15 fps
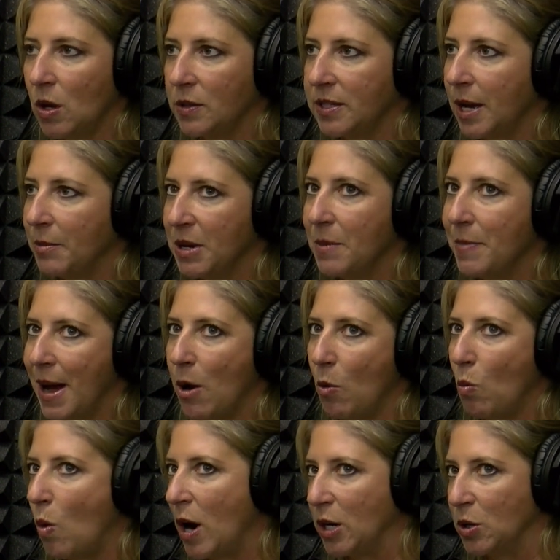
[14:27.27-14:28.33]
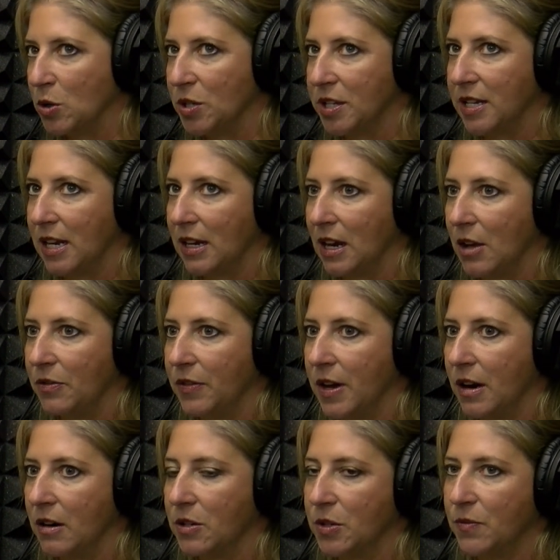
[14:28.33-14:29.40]
Tell me about what you're seeing out
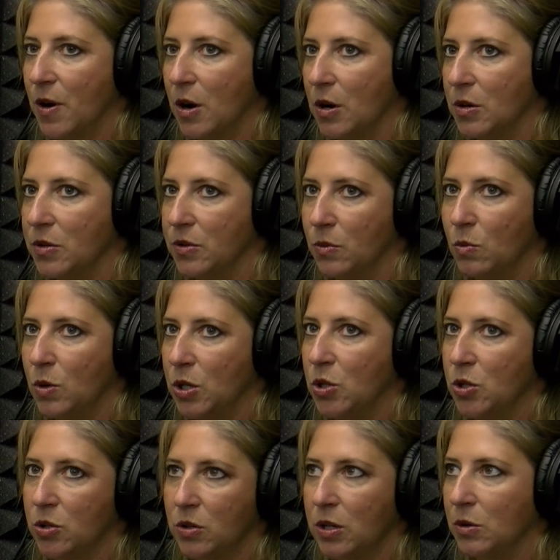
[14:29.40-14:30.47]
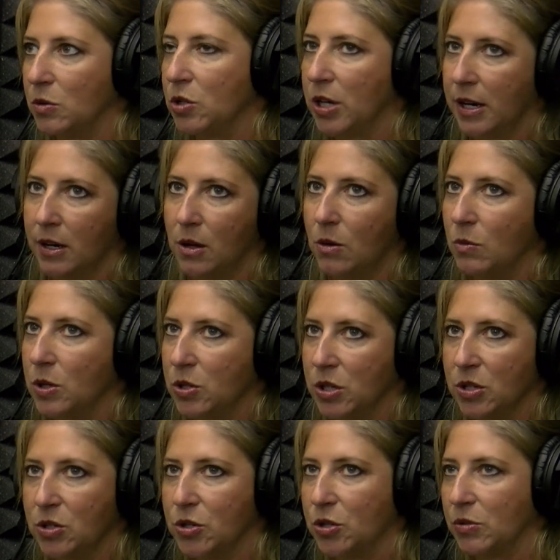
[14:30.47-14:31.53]
there as far as which channel, which
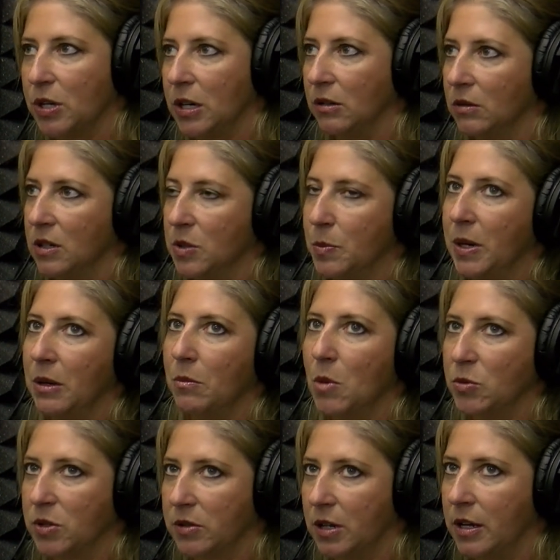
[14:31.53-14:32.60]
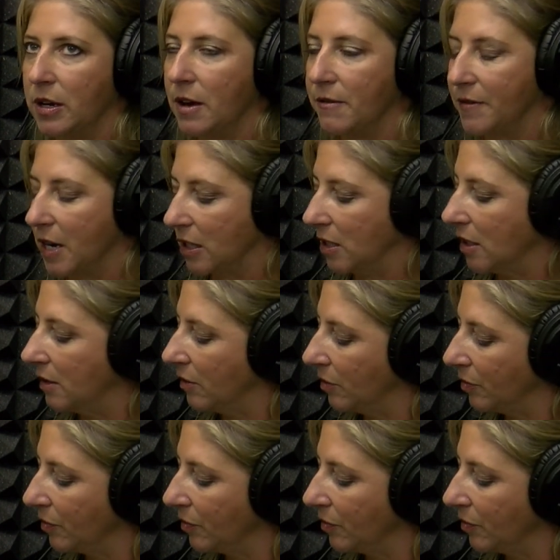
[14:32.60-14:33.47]
industry is being mostly affected.